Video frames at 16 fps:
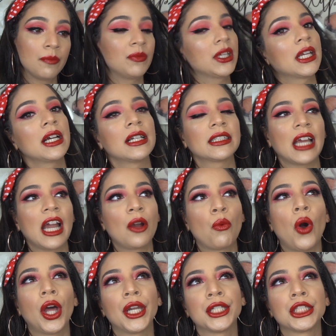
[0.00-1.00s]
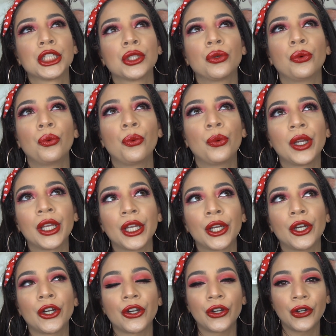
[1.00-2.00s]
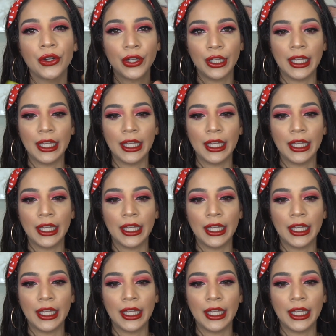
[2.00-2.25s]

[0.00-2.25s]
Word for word: because I wanted to wear